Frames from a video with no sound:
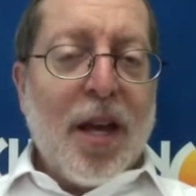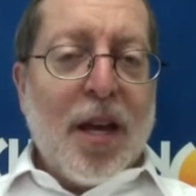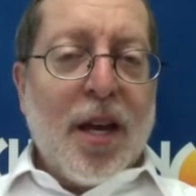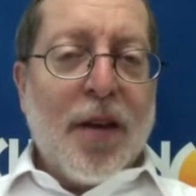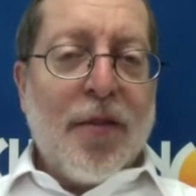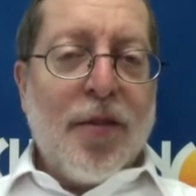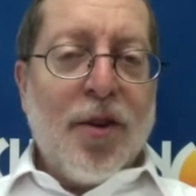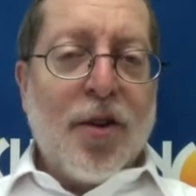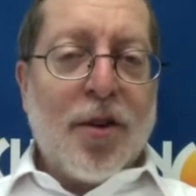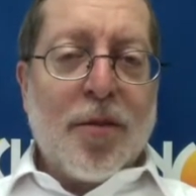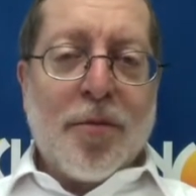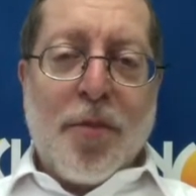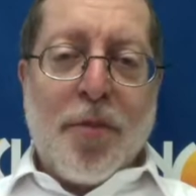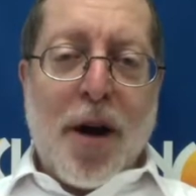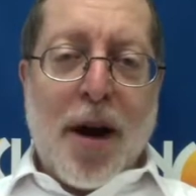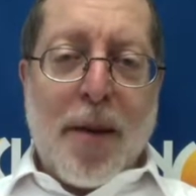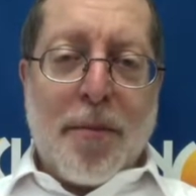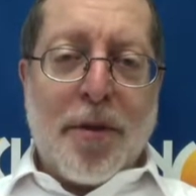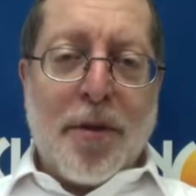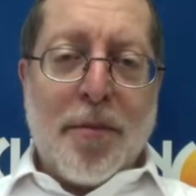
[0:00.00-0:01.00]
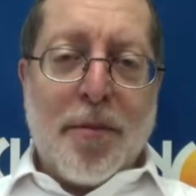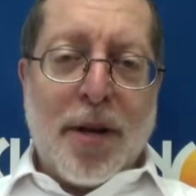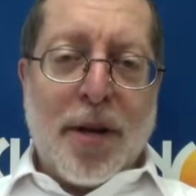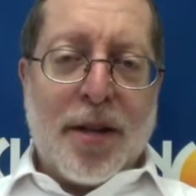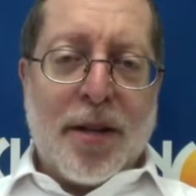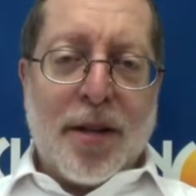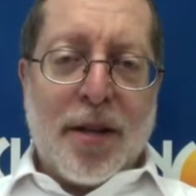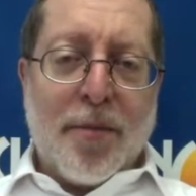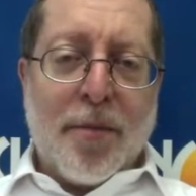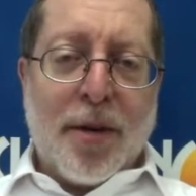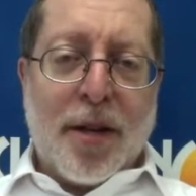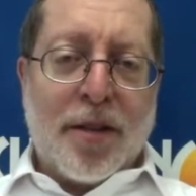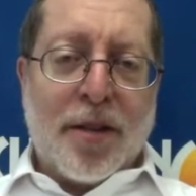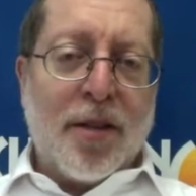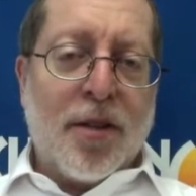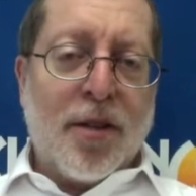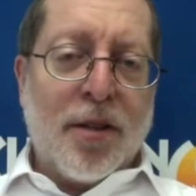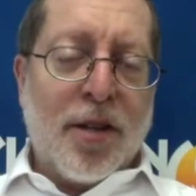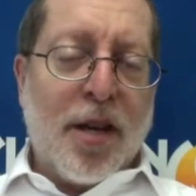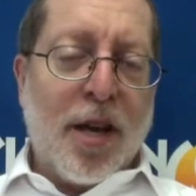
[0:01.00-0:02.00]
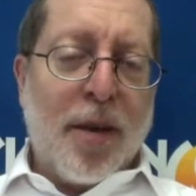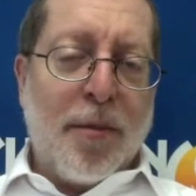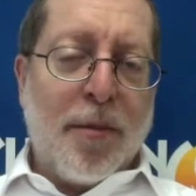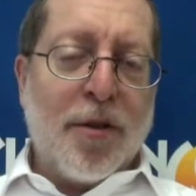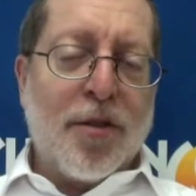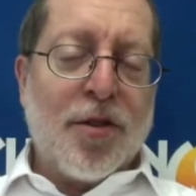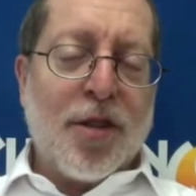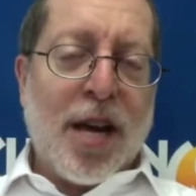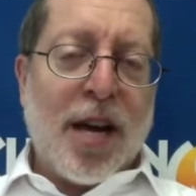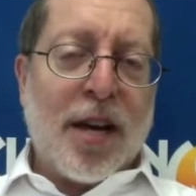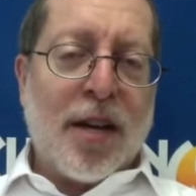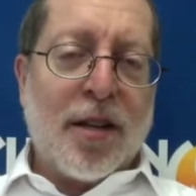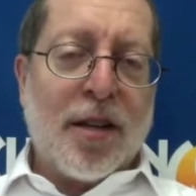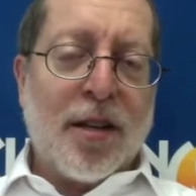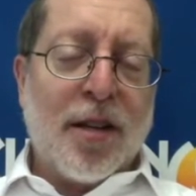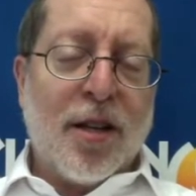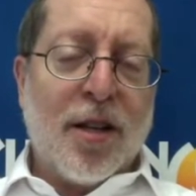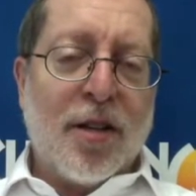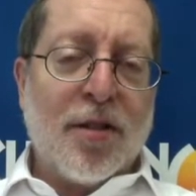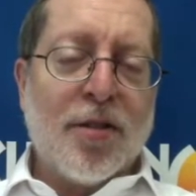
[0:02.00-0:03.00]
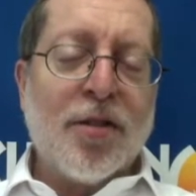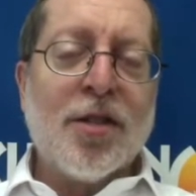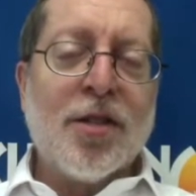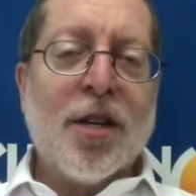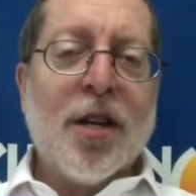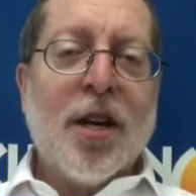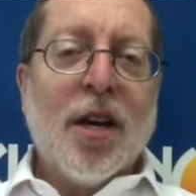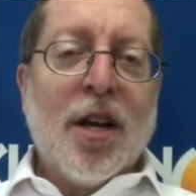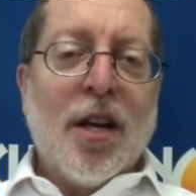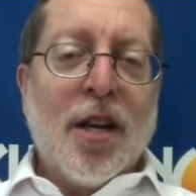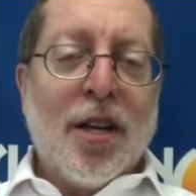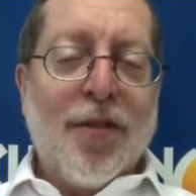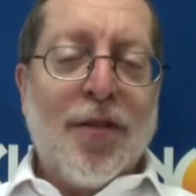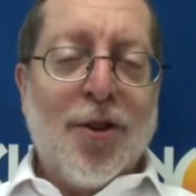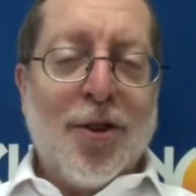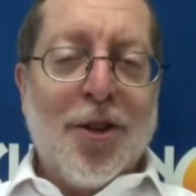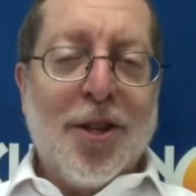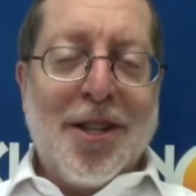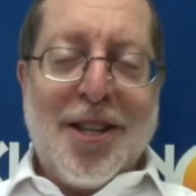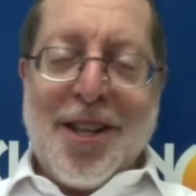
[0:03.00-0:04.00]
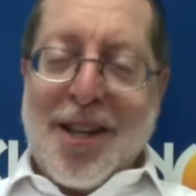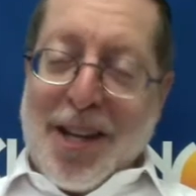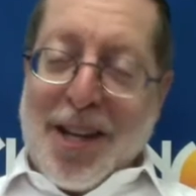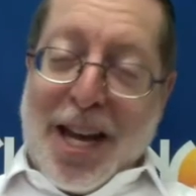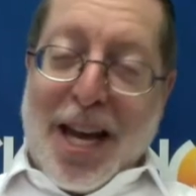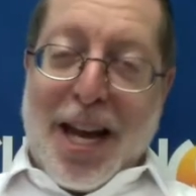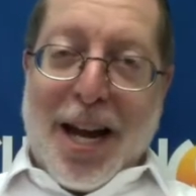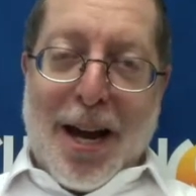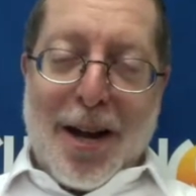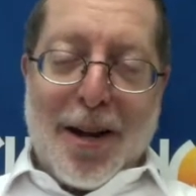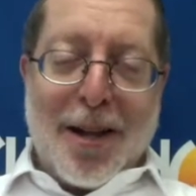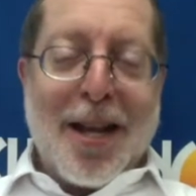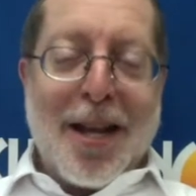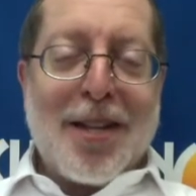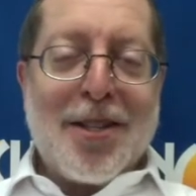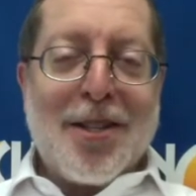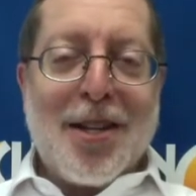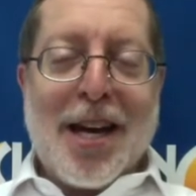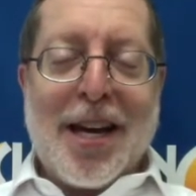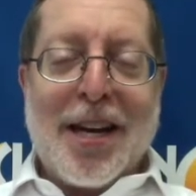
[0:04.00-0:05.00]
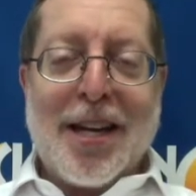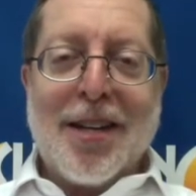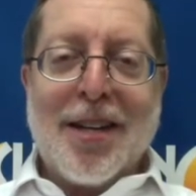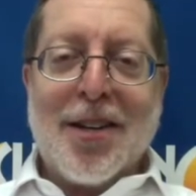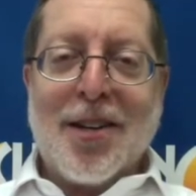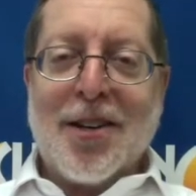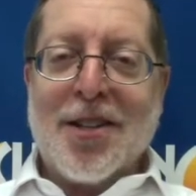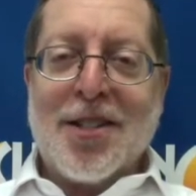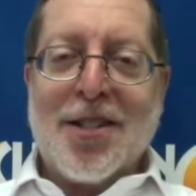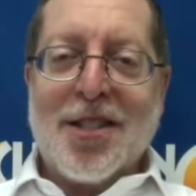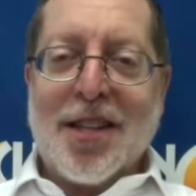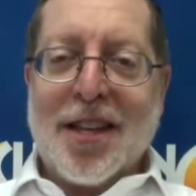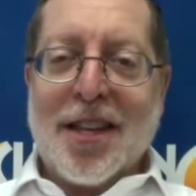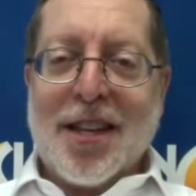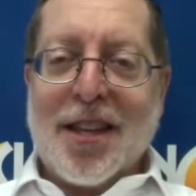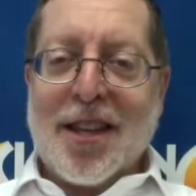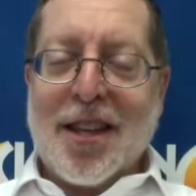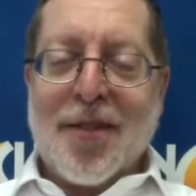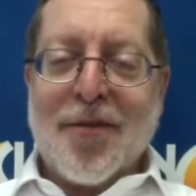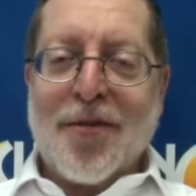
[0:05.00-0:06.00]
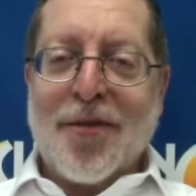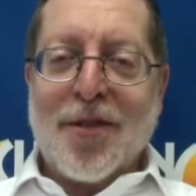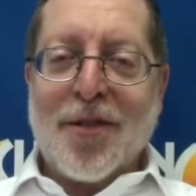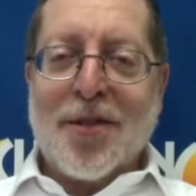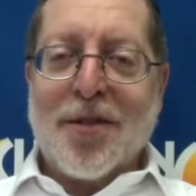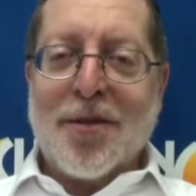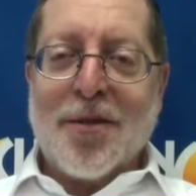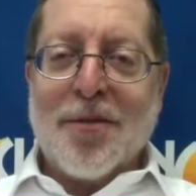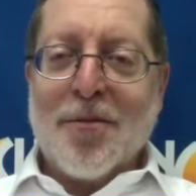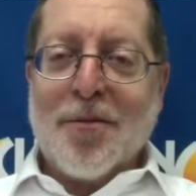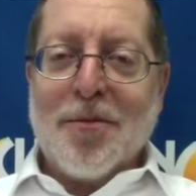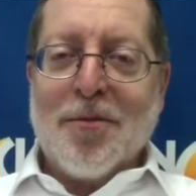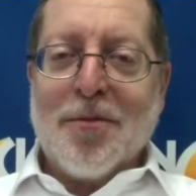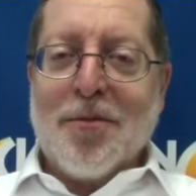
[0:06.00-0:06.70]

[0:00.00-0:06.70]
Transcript: If you didn't pop the button, the button could keep your jacket closed. If you didn't need to get out of that jacket, it could stay like that for